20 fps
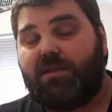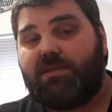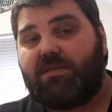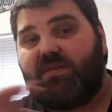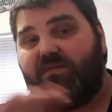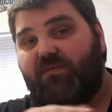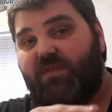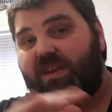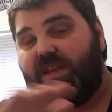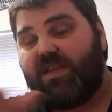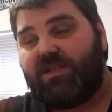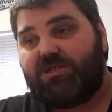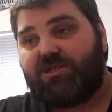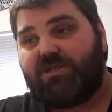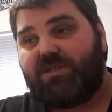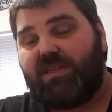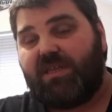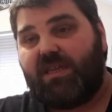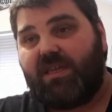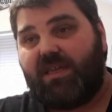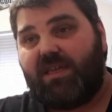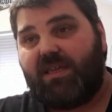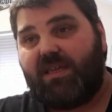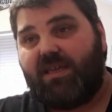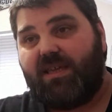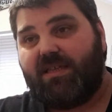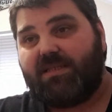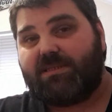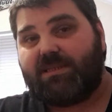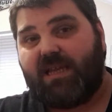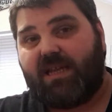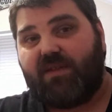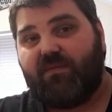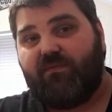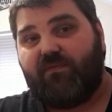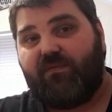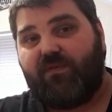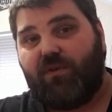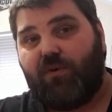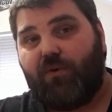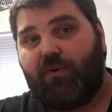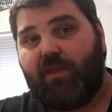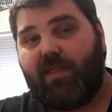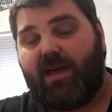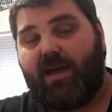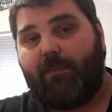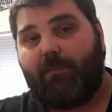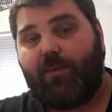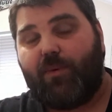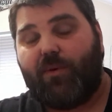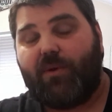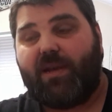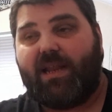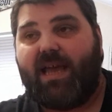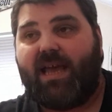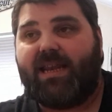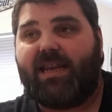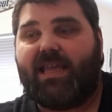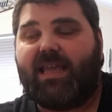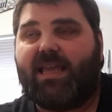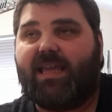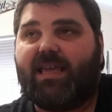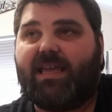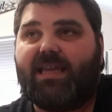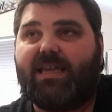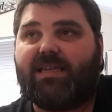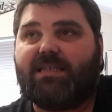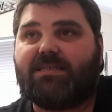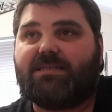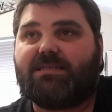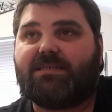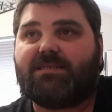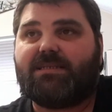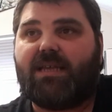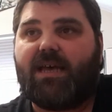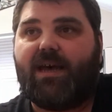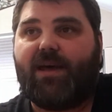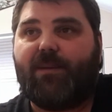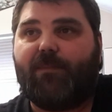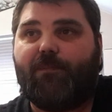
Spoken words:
on to finish the second floor at that point, and it is